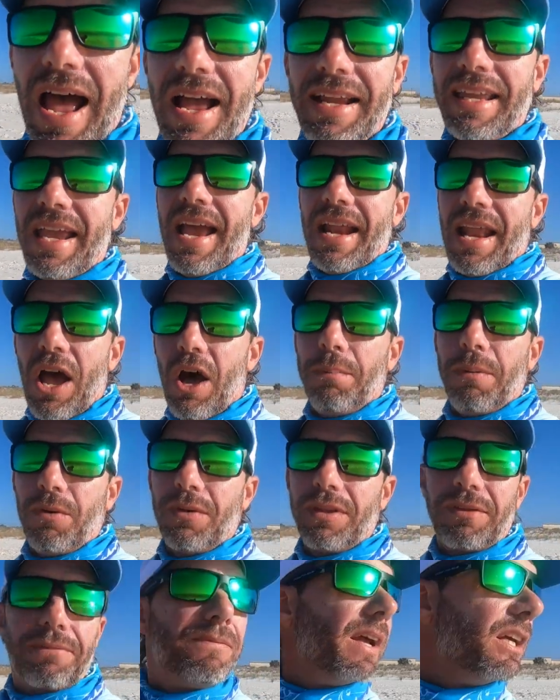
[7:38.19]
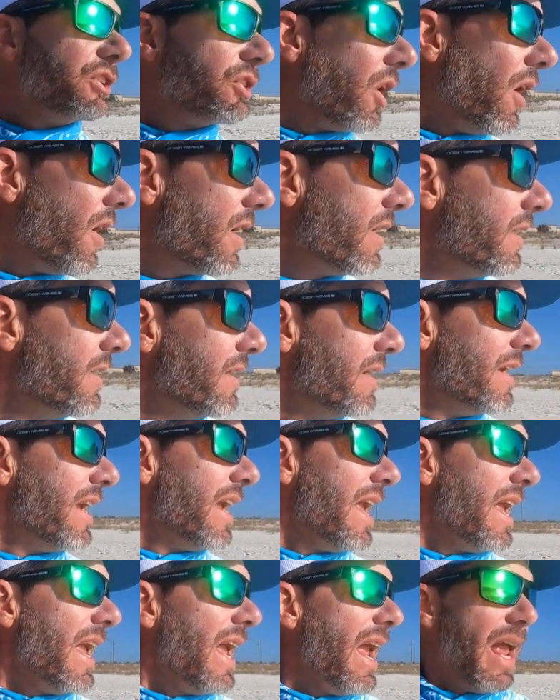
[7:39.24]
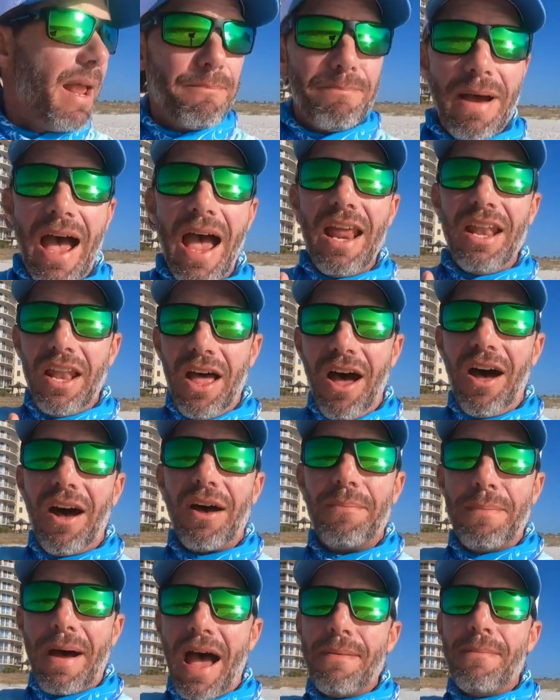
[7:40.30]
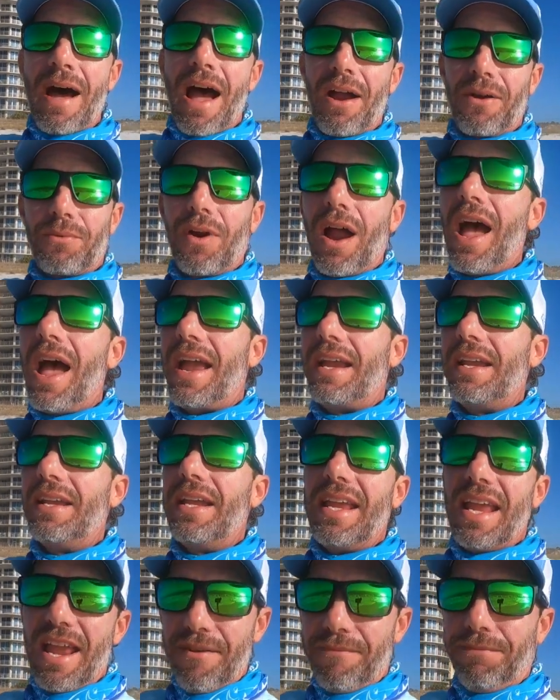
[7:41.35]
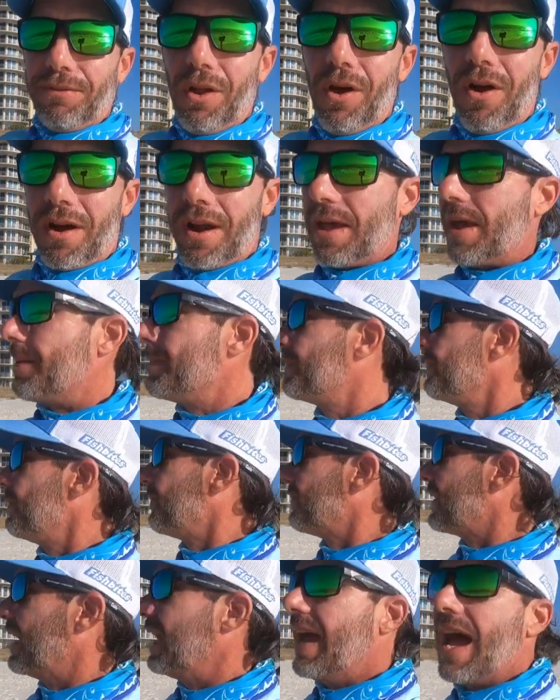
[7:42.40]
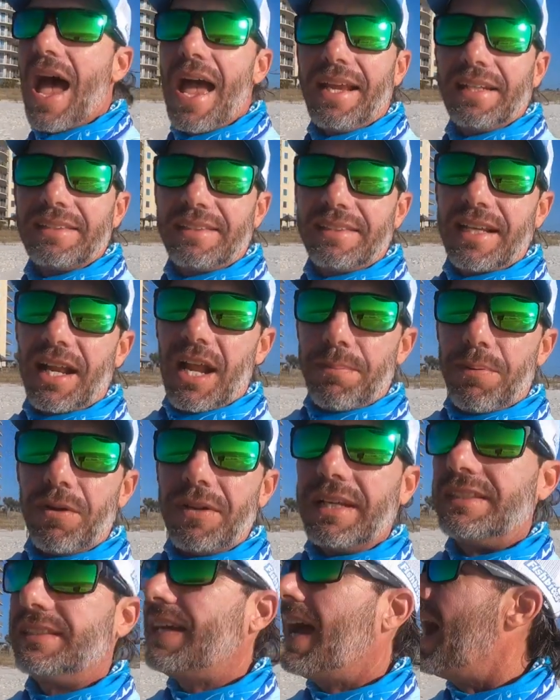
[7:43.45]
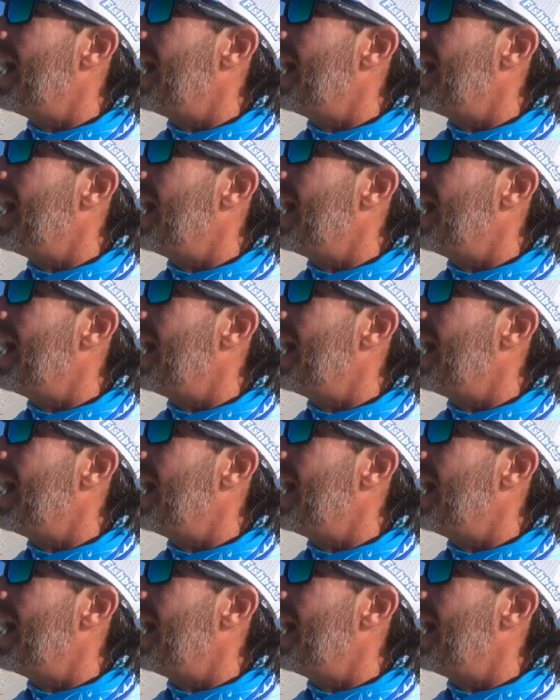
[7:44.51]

I can't help it where the fish are. And by law, by my right in Florida, I can set up on this